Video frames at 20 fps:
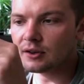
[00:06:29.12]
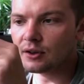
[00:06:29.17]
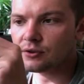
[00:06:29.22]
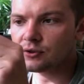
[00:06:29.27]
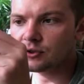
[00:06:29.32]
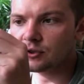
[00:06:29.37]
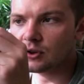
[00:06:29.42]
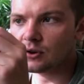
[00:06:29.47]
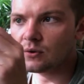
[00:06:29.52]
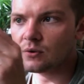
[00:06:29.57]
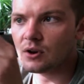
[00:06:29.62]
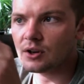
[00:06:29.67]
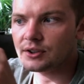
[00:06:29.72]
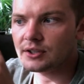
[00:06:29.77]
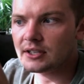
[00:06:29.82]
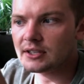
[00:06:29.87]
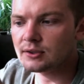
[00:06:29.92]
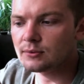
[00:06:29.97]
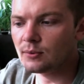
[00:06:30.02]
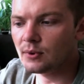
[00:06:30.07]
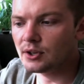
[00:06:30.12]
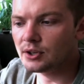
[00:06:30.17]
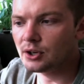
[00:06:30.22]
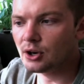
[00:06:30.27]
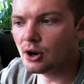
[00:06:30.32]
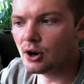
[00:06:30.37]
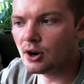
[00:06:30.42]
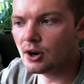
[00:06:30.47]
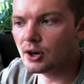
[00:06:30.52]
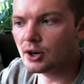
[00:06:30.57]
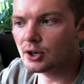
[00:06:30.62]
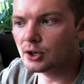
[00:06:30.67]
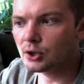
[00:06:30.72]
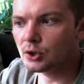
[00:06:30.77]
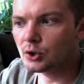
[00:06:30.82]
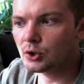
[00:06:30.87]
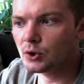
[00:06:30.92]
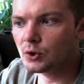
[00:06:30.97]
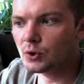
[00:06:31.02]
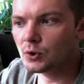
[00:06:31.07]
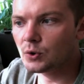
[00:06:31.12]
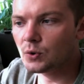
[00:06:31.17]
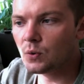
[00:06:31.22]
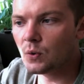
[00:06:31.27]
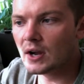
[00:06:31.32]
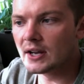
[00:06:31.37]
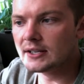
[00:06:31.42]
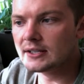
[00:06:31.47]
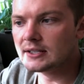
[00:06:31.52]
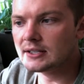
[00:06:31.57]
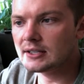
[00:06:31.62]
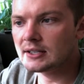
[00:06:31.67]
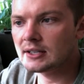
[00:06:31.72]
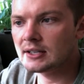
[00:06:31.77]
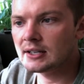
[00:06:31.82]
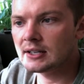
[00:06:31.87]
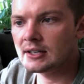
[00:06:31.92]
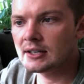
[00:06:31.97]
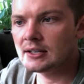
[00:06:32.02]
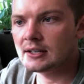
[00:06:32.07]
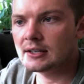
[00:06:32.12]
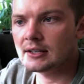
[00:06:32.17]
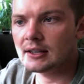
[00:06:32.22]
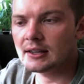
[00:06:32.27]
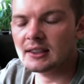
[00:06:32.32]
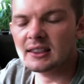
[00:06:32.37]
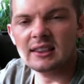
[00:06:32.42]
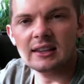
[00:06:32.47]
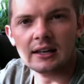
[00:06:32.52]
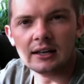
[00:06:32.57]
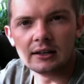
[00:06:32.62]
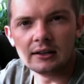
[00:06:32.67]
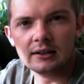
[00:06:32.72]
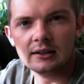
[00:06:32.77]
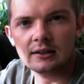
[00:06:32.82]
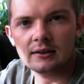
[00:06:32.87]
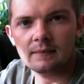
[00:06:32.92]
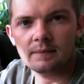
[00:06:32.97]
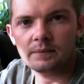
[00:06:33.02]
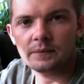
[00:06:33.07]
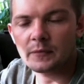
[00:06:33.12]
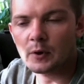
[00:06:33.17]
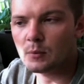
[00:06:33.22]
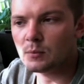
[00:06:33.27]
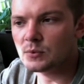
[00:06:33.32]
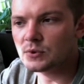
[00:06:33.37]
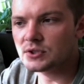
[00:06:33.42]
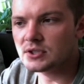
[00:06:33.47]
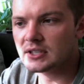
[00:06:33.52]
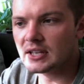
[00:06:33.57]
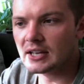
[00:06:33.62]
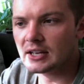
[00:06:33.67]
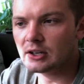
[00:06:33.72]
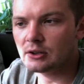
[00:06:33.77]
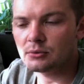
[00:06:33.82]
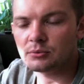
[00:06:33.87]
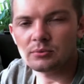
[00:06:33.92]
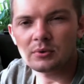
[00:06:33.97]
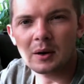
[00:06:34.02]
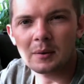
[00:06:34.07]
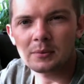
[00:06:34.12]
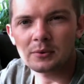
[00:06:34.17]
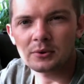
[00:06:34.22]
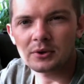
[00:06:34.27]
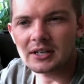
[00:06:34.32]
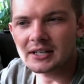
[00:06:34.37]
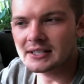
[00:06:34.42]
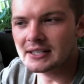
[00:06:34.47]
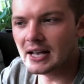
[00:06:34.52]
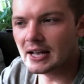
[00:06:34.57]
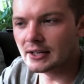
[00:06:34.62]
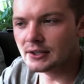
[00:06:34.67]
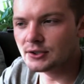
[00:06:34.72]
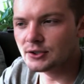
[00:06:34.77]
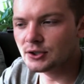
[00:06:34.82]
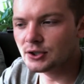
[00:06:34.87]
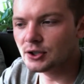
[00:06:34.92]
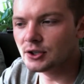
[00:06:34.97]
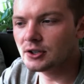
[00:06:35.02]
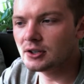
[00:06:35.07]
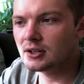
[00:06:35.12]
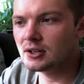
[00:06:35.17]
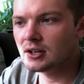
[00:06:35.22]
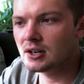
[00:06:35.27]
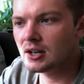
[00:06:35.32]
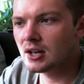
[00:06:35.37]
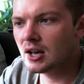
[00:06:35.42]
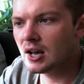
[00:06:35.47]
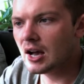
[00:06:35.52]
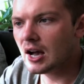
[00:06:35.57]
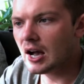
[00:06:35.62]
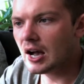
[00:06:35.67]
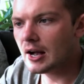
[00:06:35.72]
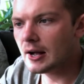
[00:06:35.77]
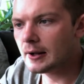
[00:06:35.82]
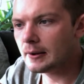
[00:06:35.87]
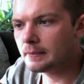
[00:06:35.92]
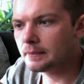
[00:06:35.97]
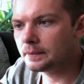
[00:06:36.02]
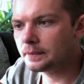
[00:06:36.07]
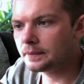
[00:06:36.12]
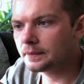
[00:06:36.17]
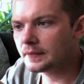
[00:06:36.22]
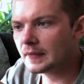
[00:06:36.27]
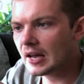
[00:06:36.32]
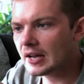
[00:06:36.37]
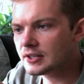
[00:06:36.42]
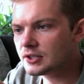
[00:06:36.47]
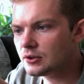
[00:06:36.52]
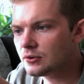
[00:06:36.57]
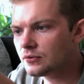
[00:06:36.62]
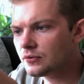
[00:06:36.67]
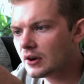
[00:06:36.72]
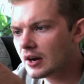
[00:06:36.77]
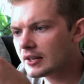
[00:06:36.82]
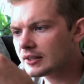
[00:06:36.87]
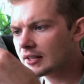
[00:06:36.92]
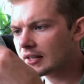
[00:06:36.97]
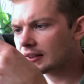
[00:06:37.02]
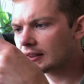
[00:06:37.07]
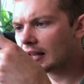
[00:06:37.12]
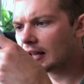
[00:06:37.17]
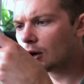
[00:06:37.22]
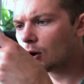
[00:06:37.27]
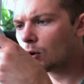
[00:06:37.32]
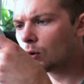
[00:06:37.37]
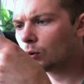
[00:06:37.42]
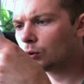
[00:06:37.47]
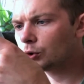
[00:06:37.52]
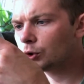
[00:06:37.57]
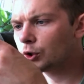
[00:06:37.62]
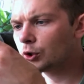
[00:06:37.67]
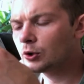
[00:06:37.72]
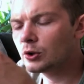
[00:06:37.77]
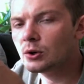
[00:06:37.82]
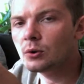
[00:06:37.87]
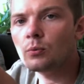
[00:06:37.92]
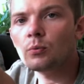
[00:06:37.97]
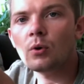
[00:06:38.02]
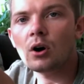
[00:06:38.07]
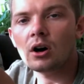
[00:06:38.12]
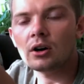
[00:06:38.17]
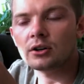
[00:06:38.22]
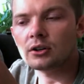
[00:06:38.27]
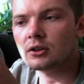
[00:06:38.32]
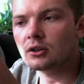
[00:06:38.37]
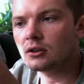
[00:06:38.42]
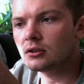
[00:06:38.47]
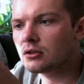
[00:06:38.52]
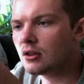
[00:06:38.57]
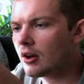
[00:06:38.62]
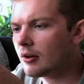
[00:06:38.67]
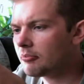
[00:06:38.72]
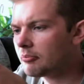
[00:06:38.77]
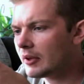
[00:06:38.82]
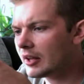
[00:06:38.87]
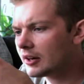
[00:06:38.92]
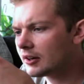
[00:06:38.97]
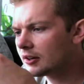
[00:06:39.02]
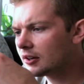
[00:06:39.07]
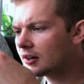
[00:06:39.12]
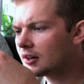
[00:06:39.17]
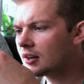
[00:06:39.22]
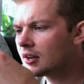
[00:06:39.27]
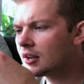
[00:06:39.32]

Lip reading: also on this one are quite thick, almost like a rubbery texture. I do find that they hold their water a lot better.